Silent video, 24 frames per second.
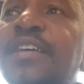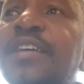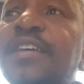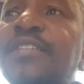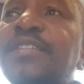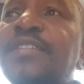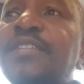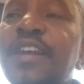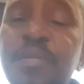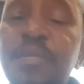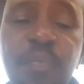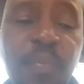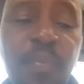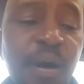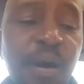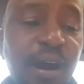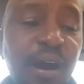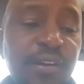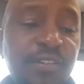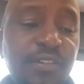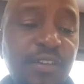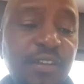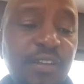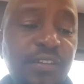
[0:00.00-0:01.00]
sad
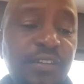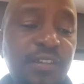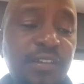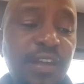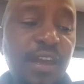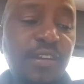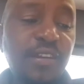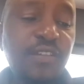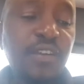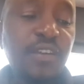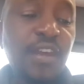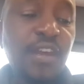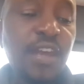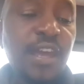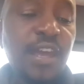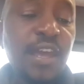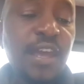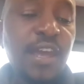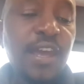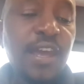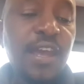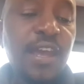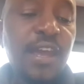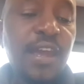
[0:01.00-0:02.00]
part is that
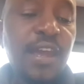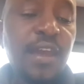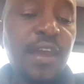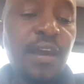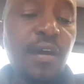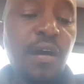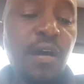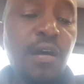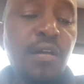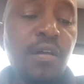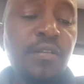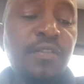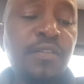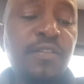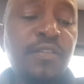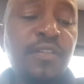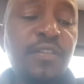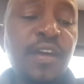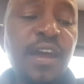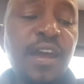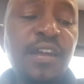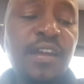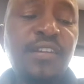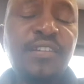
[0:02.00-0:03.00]

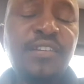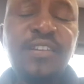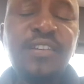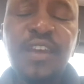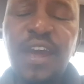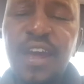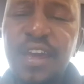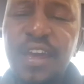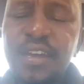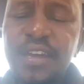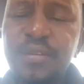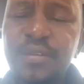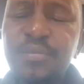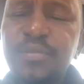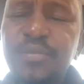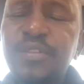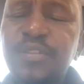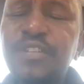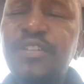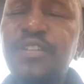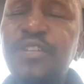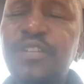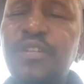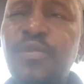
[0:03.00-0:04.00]
at
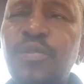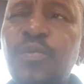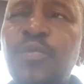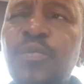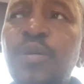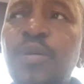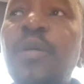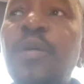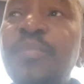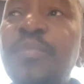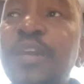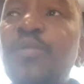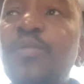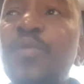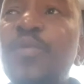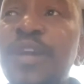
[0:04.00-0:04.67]
times, we